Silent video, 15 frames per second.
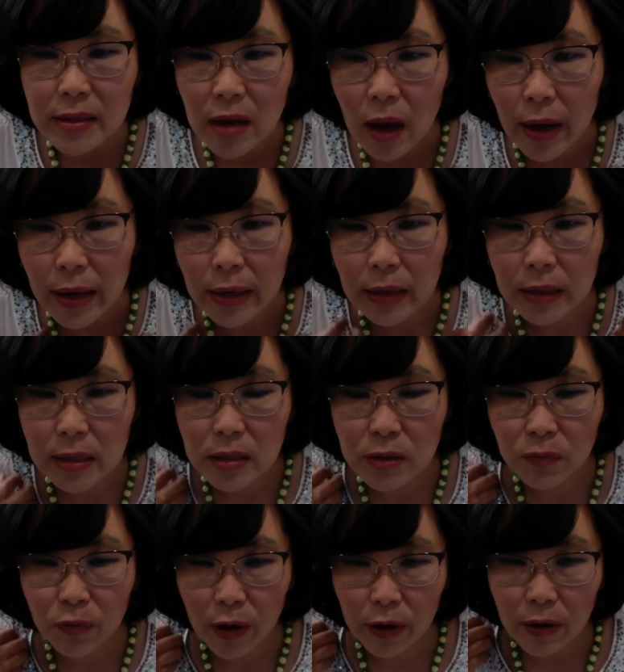diet is
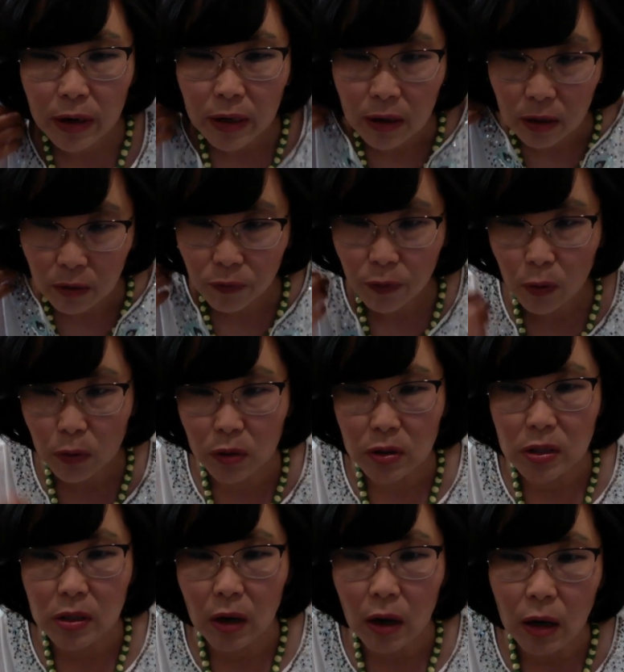very
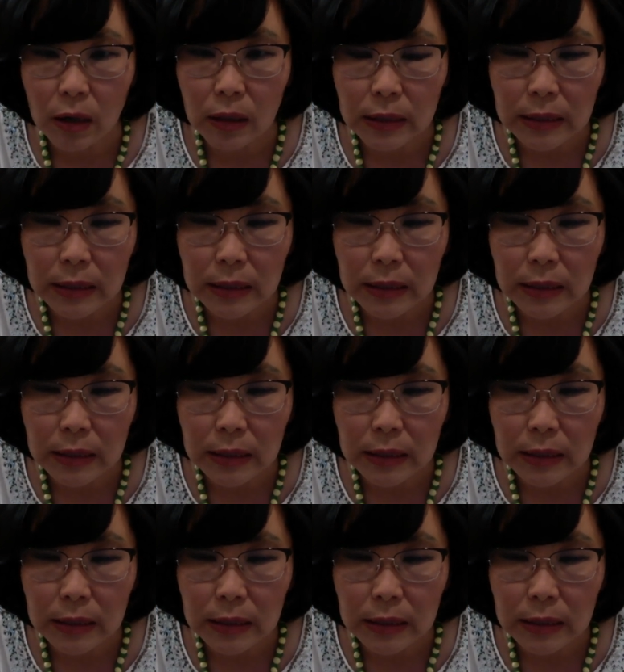focused on